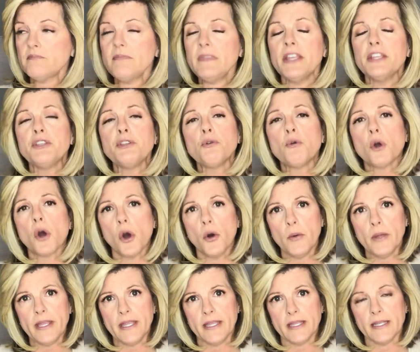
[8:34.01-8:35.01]
And you
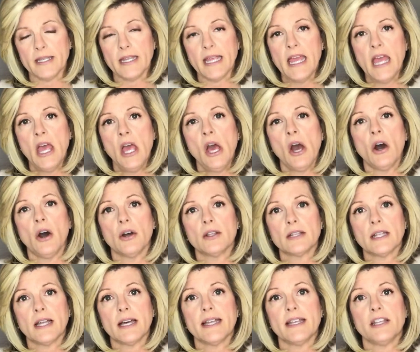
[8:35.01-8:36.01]
go in
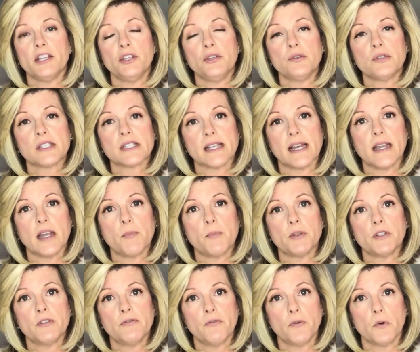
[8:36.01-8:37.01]
online and you sign up
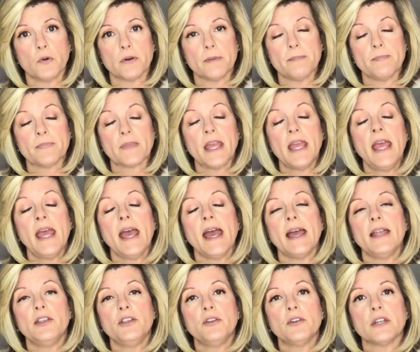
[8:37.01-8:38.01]
on the form,
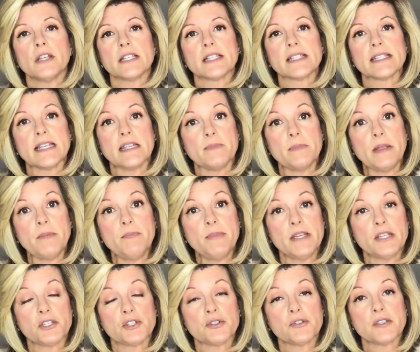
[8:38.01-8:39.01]
and you're going to send me
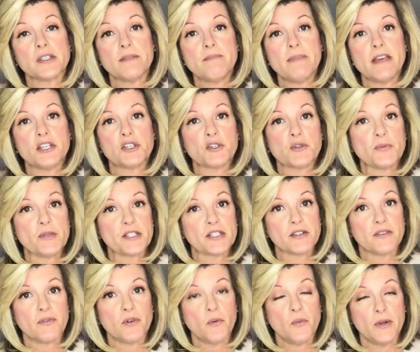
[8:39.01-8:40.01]
pictures and measurements
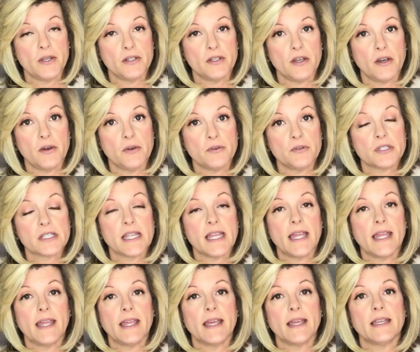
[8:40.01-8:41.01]
of your windows,
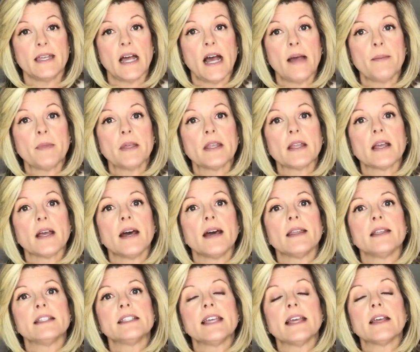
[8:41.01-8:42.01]
and I'm going to
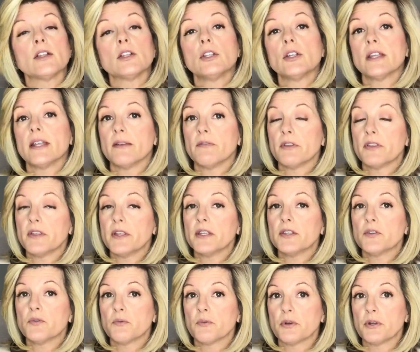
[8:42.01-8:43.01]
kind of take a look at everything in
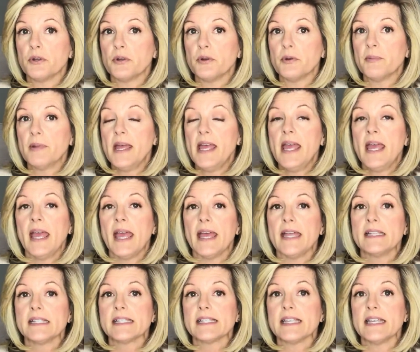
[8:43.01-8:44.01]
the room
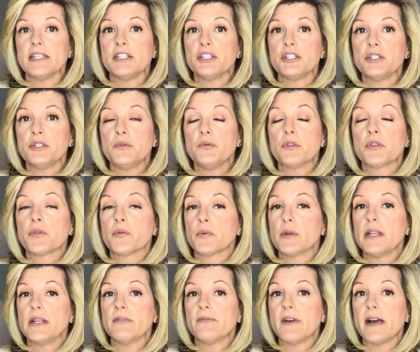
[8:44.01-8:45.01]
and send you
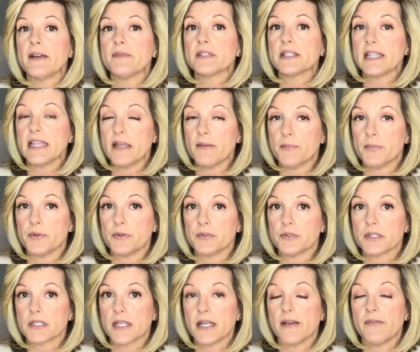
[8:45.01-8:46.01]
3 to 5
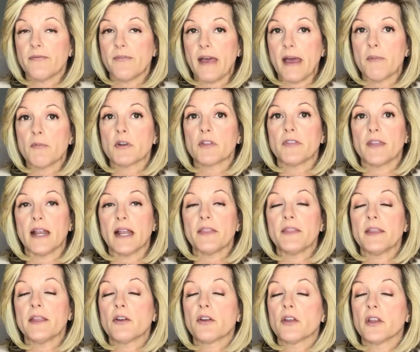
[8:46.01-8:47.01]
samples of fabric that I
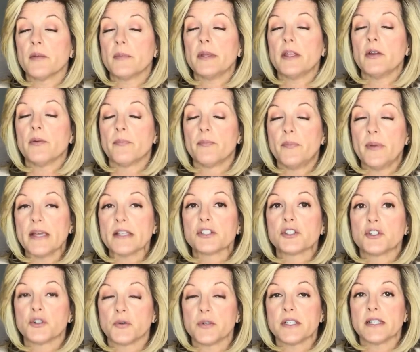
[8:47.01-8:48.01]
think are going to be your best
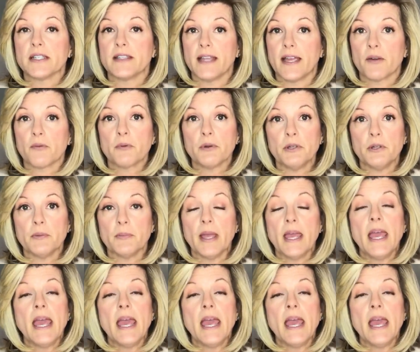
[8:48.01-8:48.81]
choice in that room.